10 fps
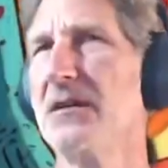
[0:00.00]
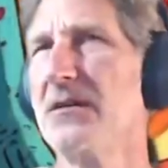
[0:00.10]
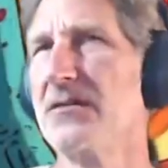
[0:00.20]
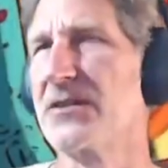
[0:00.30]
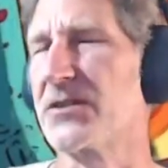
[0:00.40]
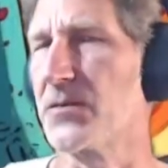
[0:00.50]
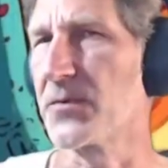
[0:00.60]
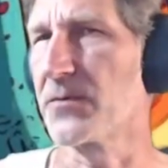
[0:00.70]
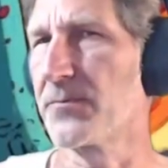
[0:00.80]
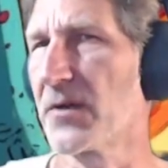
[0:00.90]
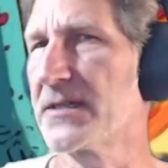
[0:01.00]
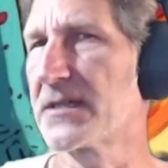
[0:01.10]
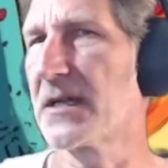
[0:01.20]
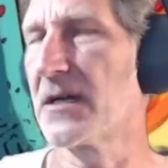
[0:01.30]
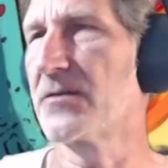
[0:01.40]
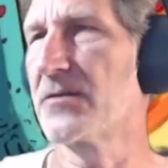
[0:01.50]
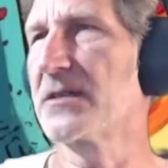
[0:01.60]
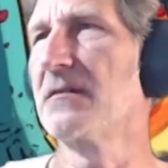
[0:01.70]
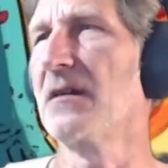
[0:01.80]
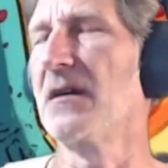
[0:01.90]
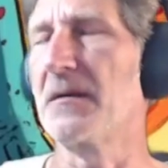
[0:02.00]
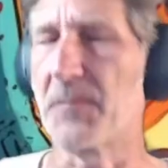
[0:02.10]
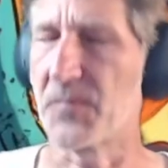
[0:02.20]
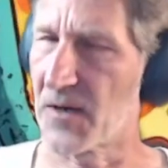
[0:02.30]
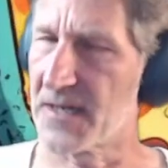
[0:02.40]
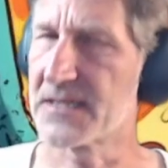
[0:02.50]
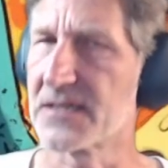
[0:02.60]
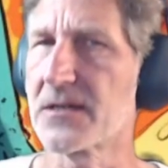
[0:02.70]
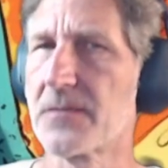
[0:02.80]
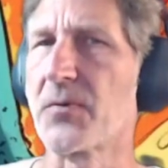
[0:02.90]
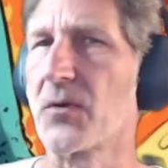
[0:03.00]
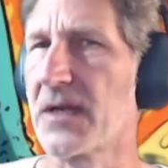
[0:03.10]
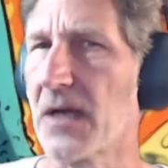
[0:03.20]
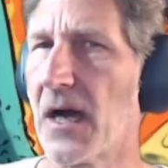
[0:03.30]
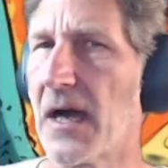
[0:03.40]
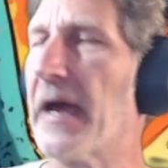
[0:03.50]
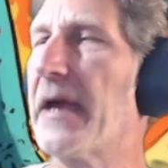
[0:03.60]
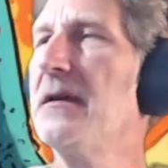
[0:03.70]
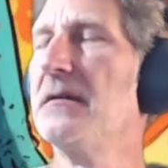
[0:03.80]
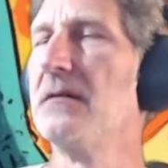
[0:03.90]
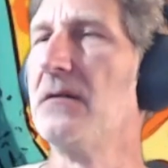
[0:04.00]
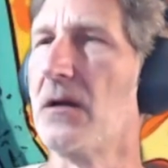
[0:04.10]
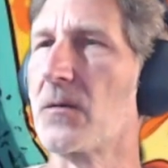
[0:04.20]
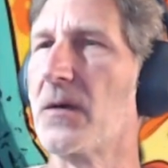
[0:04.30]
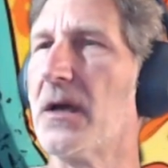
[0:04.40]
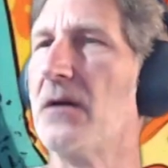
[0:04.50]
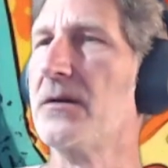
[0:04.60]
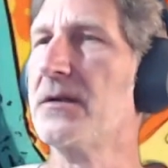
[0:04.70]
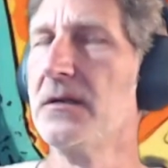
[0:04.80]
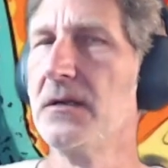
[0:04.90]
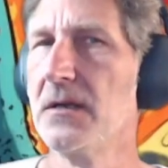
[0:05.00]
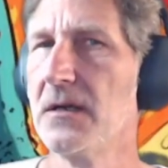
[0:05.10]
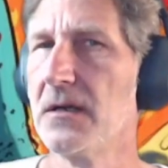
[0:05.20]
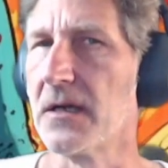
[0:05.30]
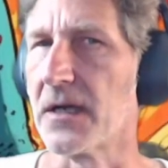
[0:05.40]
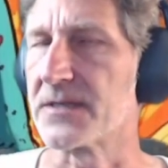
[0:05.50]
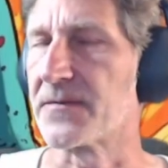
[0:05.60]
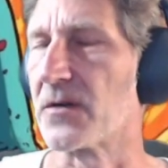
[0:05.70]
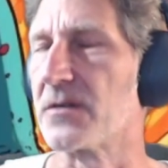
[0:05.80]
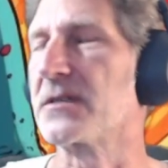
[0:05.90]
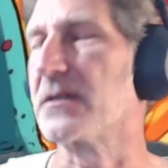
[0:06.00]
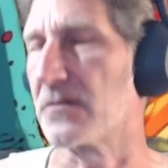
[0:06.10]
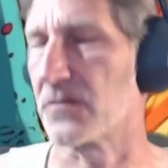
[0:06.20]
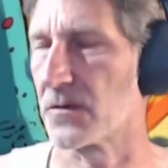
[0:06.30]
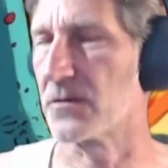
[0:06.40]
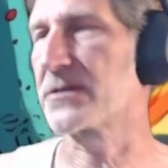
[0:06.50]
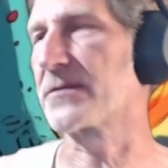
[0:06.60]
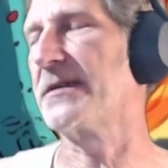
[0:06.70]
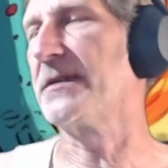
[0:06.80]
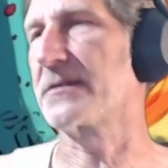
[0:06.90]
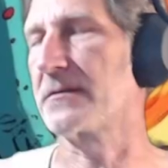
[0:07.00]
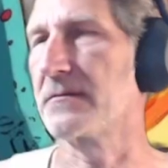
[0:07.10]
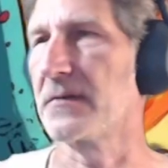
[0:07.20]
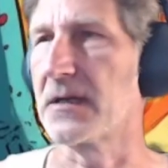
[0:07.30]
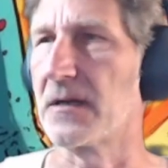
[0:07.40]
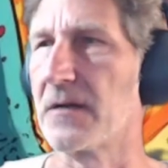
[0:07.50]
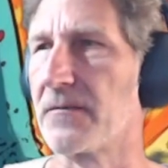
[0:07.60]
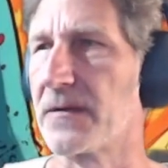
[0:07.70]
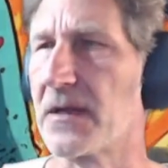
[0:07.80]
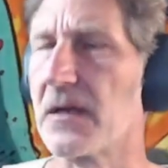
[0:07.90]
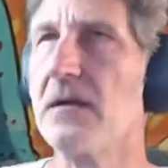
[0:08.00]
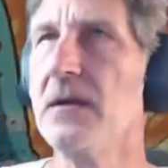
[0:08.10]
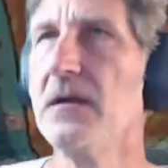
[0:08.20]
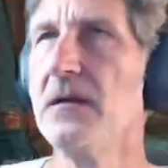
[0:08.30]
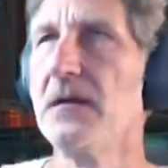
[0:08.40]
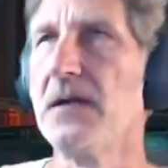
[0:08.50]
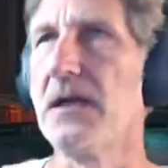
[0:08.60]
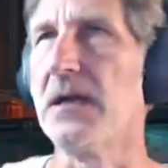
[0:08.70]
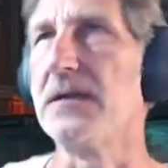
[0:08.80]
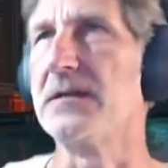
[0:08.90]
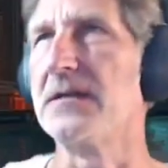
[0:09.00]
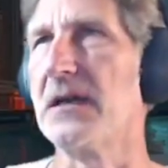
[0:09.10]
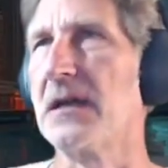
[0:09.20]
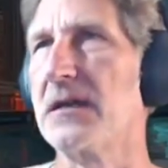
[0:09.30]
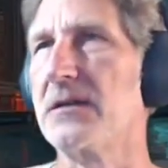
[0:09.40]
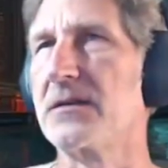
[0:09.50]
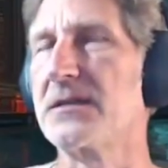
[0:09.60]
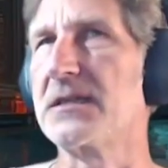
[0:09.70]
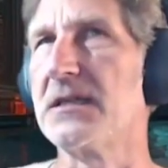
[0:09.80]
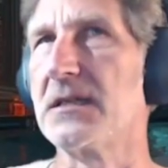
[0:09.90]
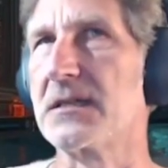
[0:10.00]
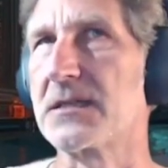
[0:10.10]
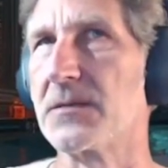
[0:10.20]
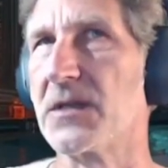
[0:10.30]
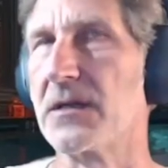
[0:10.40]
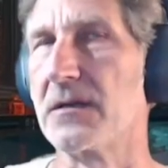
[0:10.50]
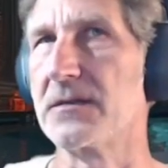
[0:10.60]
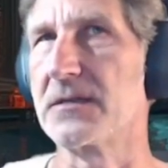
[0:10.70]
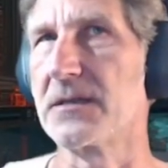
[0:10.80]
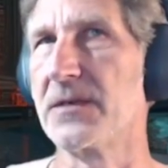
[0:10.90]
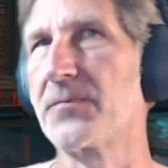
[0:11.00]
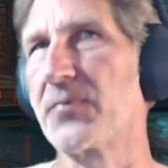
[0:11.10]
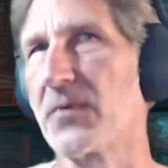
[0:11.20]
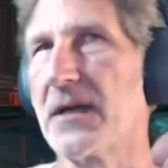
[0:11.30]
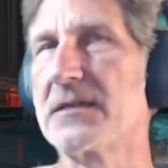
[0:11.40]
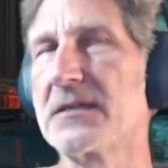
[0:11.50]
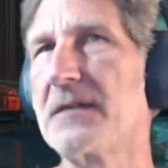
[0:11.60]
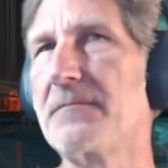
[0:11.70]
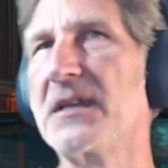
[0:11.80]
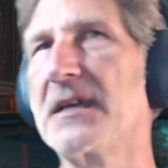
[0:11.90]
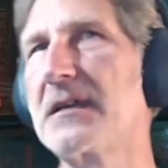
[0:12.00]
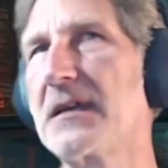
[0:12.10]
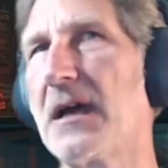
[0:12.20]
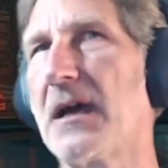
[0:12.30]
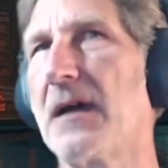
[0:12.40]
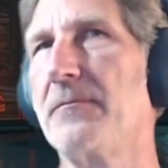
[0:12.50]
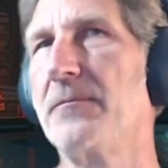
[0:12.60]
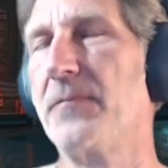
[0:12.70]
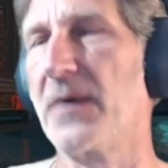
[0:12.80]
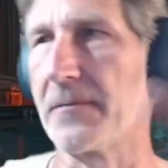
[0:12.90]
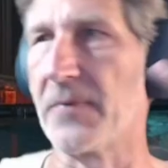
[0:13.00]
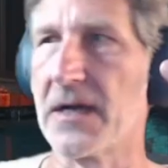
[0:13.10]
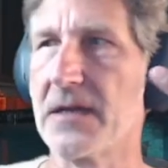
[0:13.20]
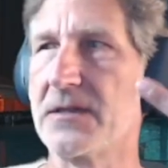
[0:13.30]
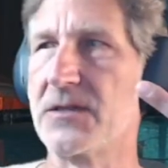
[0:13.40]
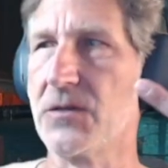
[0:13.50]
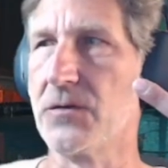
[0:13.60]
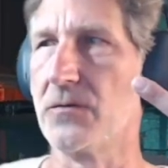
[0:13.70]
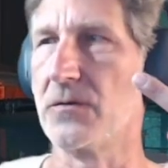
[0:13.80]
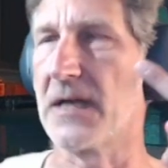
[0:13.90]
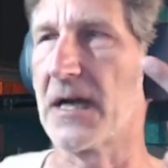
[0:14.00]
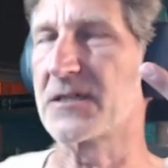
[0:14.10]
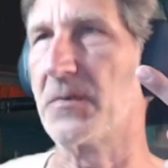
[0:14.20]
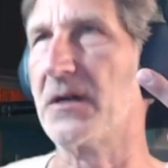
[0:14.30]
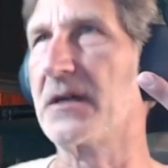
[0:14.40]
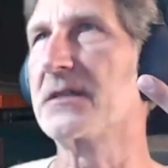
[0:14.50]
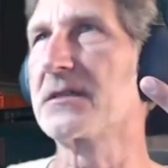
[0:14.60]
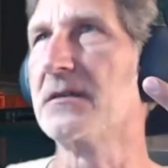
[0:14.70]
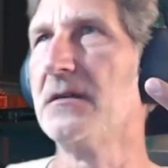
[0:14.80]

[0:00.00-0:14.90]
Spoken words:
super price gouging. Prices are pretty high all around as far as, groceries and everything. And you can see that some of the price, like buying the two glass mugs